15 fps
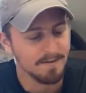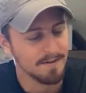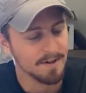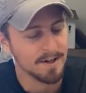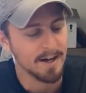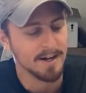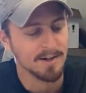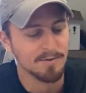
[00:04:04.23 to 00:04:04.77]

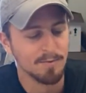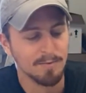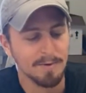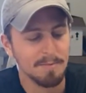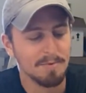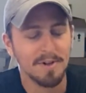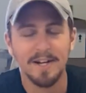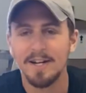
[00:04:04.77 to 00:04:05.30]
the cuttings will
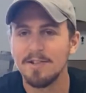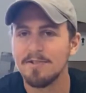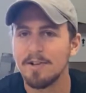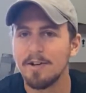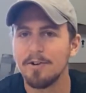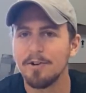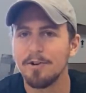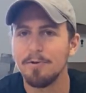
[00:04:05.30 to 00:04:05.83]
be placed
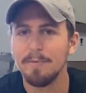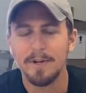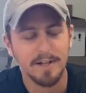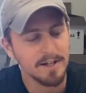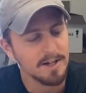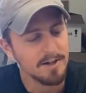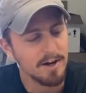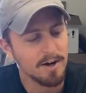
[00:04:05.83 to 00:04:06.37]
under
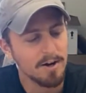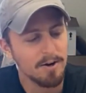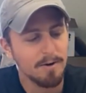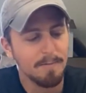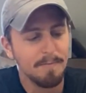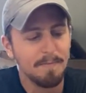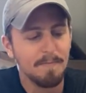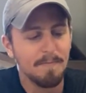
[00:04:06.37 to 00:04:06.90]
humidity
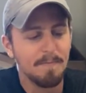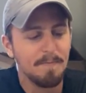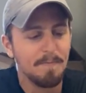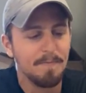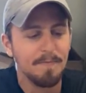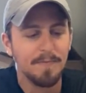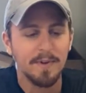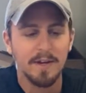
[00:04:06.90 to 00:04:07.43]
dome
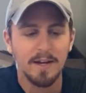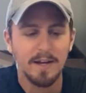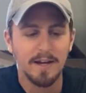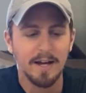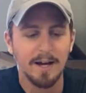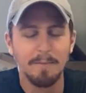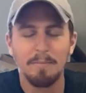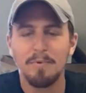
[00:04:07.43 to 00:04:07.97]

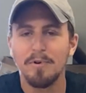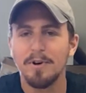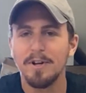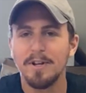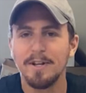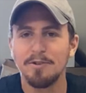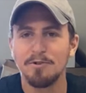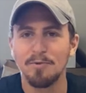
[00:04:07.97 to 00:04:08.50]
and
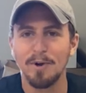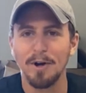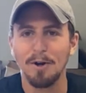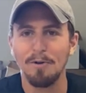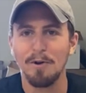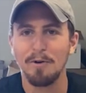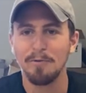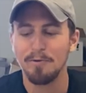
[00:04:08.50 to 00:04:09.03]
put into our
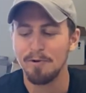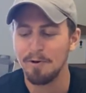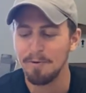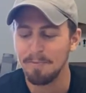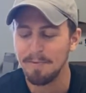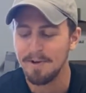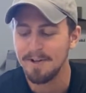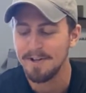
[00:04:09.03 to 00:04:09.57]
clone
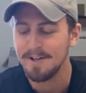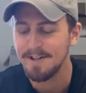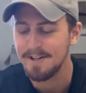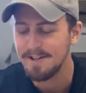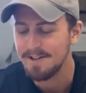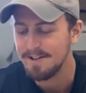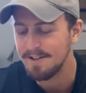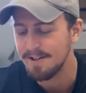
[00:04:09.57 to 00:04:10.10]
room
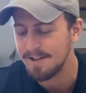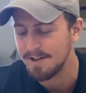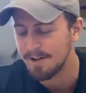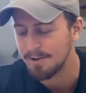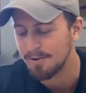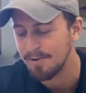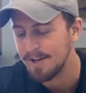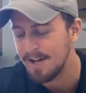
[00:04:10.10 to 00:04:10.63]
in
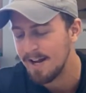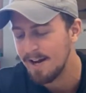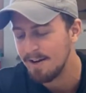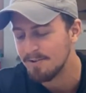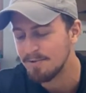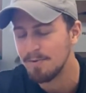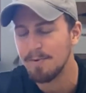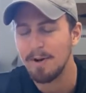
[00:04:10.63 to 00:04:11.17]
our
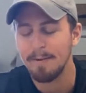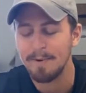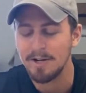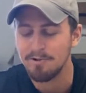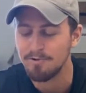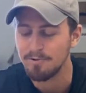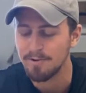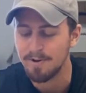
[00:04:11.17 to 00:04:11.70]
greenhouse. We want to
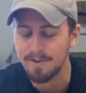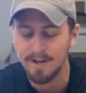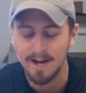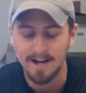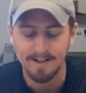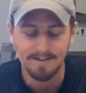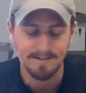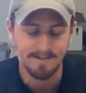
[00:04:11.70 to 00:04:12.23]
make sure
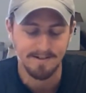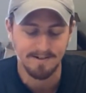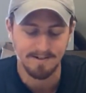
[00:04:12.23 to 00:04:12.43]
that